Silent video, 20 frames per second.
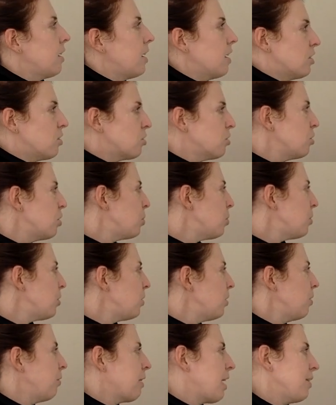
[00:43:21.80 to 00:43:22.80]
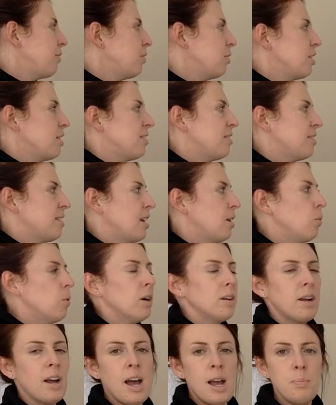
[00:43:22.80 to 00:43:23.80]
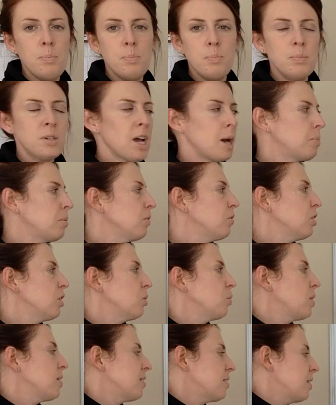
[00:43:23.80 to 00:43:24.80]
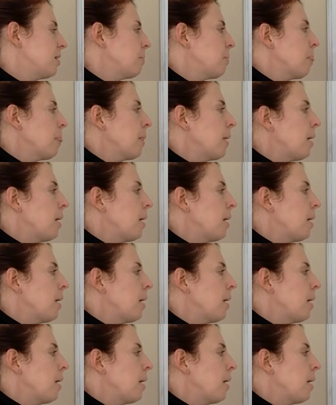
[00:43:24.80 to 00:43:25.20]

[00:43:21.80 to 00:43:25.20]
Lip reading: excludable, rivalrous, and what type of good was it?